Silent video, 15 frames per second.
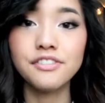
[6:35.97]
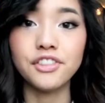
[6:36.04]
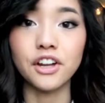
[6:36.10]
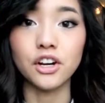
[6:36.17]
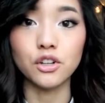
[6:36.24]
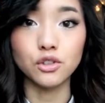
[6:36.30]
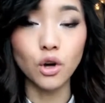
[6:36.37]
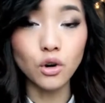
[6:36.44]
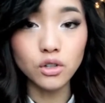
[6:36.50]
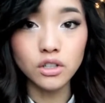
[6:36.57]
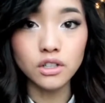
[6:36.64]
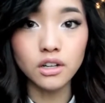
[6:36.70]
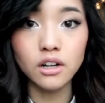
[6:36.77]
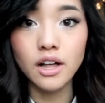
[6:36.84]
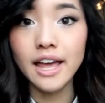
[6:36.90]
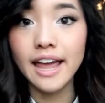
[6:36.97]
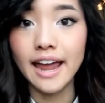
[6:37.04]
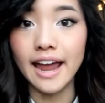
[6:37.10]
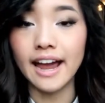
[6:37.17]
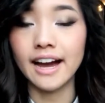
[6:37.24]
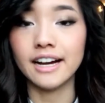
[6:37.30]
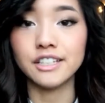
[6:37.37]
that are local
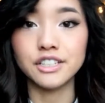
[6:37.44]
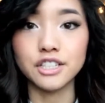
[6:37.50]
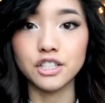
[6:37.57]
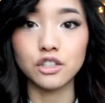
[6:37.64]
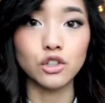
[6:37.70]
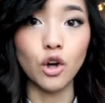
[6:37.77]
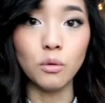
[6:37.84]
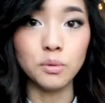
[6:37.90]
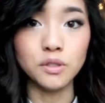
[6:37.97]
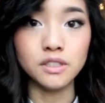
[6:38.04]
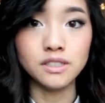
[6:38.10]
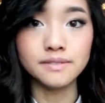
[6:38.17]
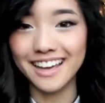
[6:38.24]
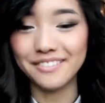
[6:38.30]
and just global.